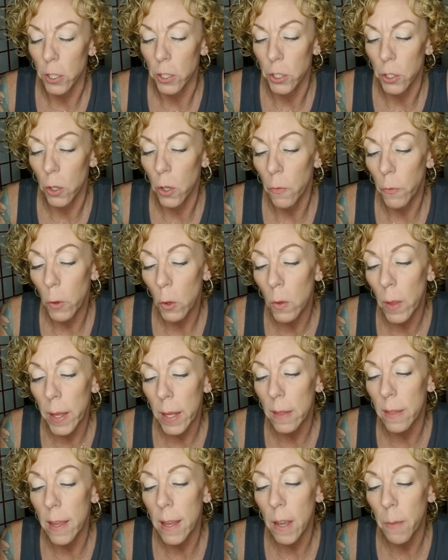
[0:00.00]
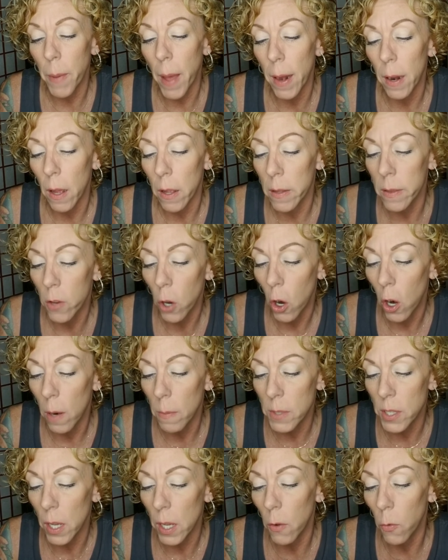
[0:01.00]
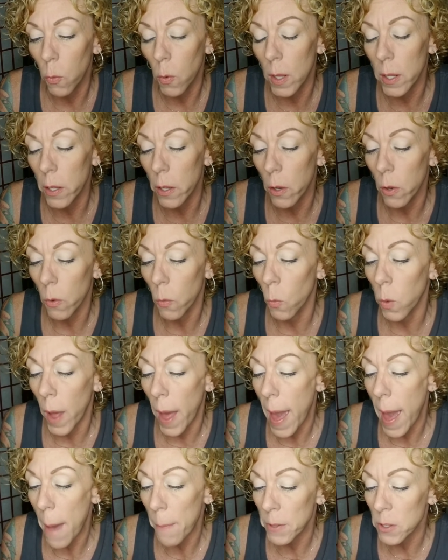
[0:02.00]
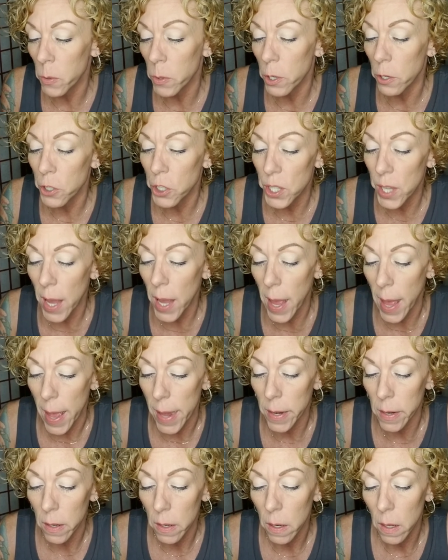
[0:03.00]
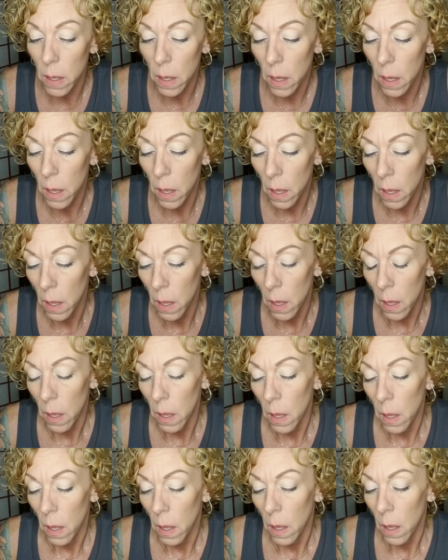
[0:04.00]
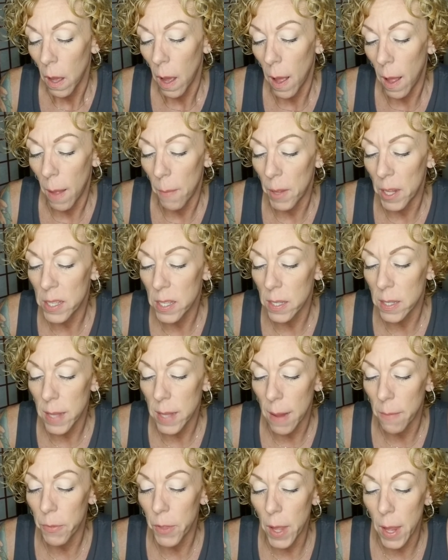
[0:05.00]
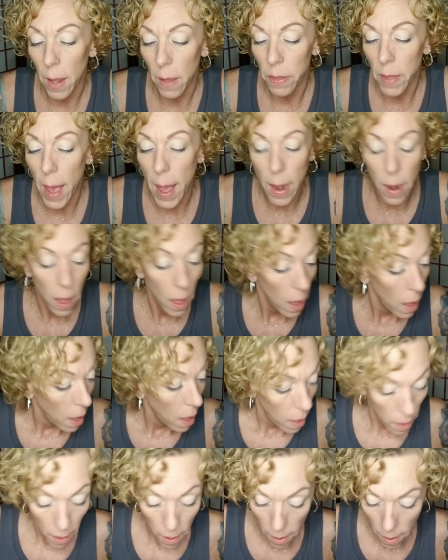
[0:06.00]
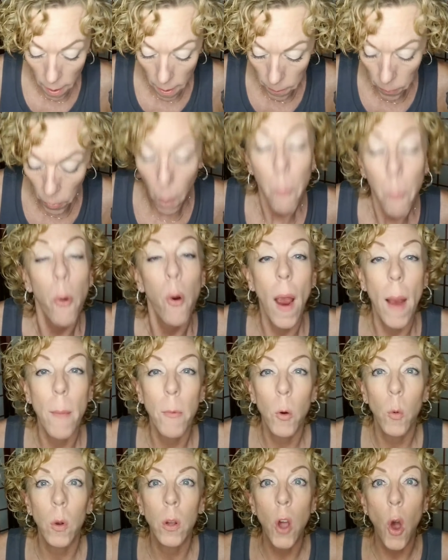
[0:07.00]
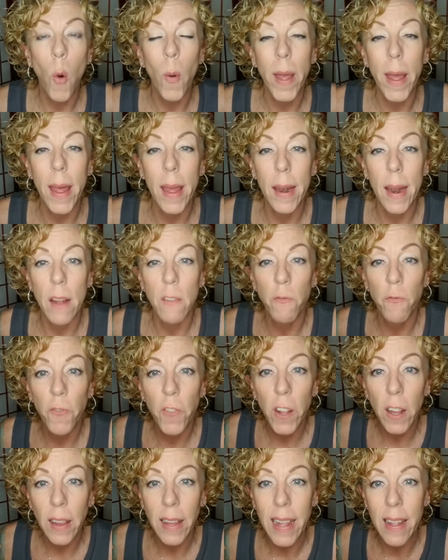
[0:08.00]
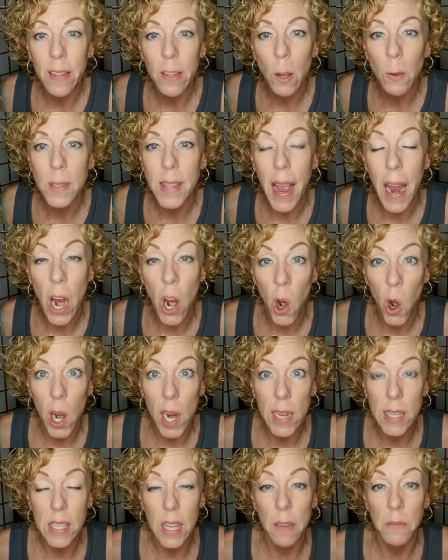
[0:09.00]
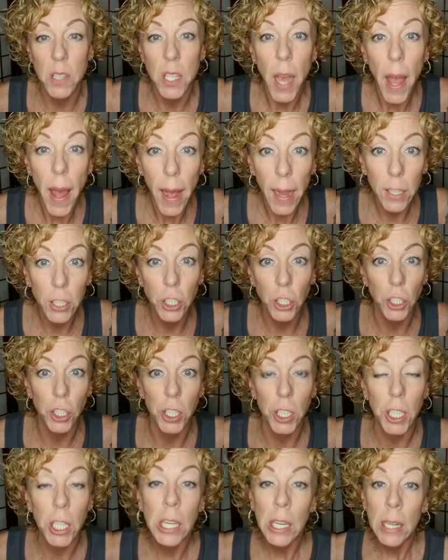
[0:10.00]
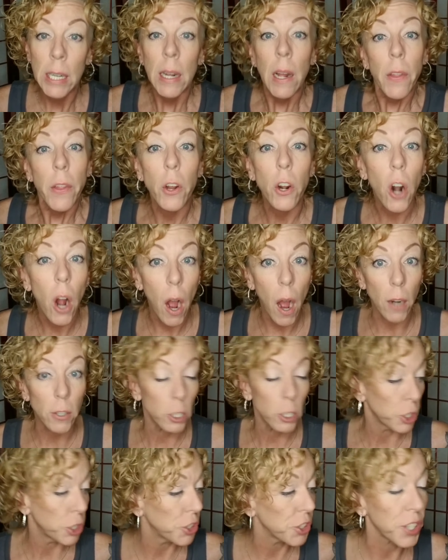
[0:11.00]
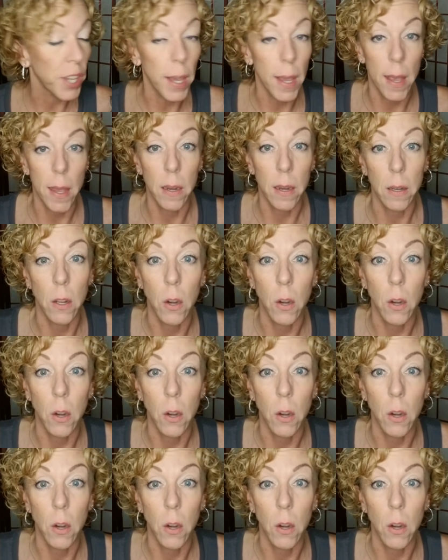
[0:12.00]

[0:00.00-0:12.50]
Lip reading: So if you like think about it in terms of what happens with your skin, it's the same thing. That primer will go in and fill in those areas of texture that are on your skin.